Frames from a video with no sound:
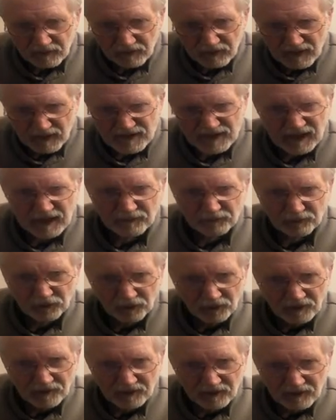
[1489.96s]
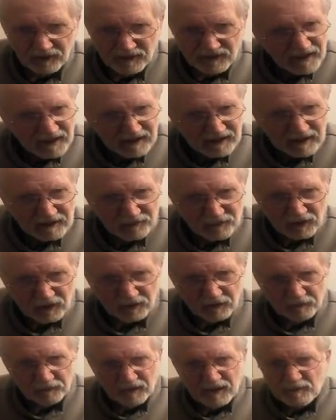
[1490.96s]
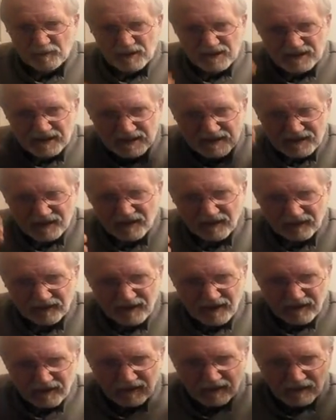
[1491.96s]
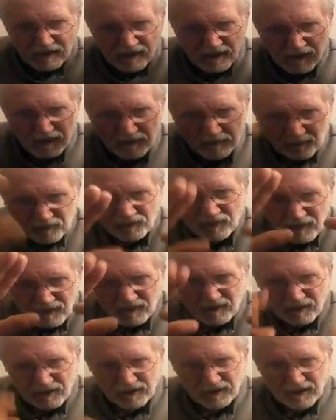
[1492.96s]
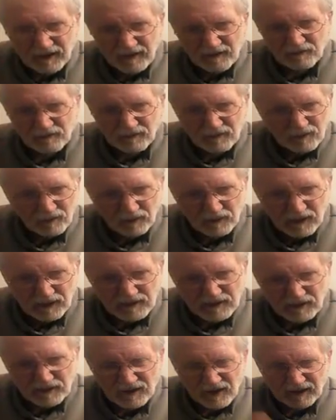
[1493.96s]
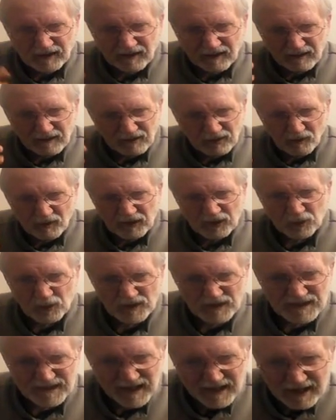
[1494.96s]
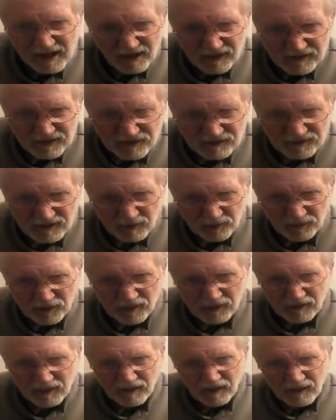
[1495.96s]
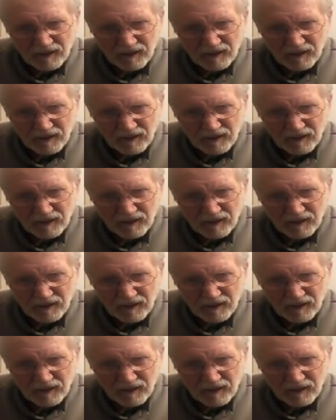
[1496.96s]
That's evil. Isn't that evil to be possessed like that and to have, isn't it like going to a seance or something?